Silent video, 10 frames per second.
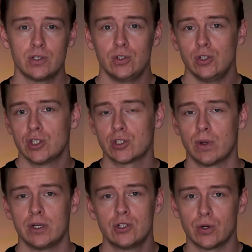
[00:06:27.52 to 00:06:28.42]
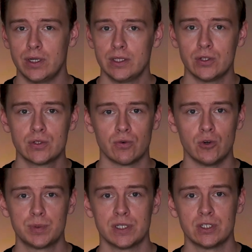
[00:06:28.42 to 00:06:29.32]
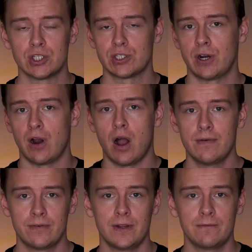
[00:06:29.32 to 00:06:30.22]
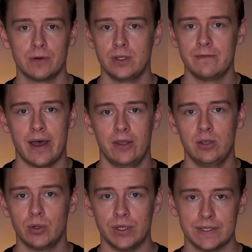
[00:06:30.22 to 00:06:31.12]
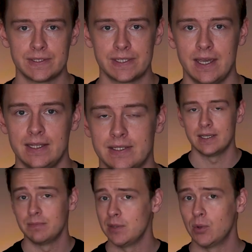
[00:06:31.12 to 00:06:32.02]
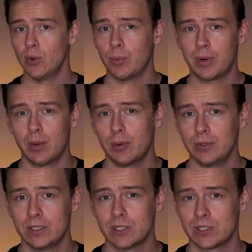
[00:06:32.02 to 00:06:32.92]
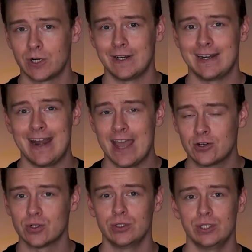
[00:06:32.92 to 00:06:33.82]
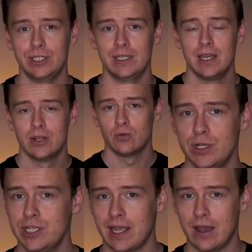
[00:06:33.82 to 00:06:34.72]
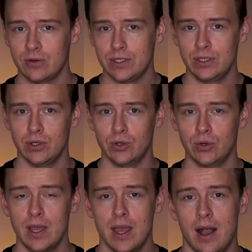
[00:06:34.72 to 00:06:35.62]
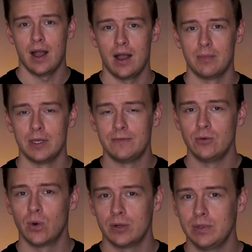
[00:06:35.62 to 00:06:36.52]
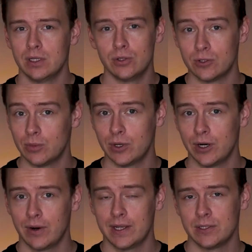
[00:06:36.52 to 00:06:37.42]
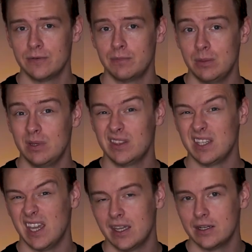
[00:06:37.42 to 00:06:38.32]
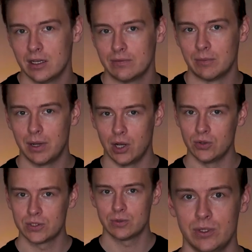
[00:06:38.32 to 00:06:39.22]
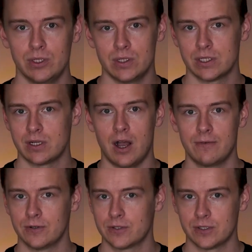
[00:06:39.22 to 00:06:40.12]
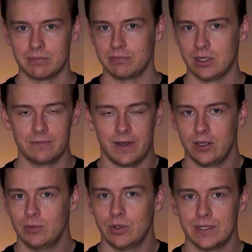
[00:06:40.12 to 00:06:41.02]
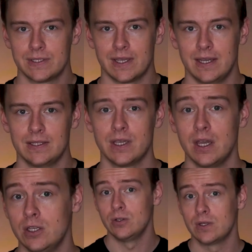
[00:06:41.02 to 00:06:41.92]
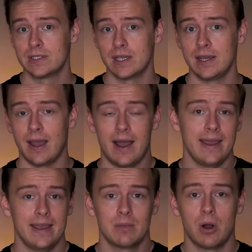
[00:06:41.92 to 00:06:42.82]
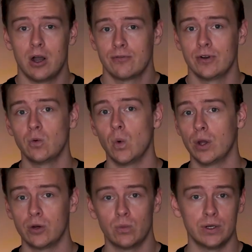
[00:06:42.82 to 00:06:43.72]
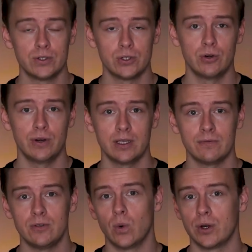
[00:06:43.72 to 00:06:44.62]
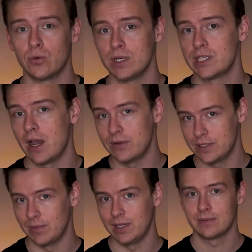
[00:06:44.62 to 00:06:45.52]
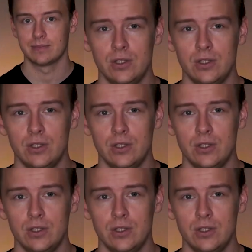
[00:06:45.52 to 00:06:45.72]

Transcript: So you just want to join those groups and just start offering really valuable insights, and people will probably just start naturally reaching out to you. Um, if you want to be a little more aggressive, maybe at the end of a post where you just offer some, you know, valuable insights, you could say, I am offering one-on-one tutoring if you want to reach out to me.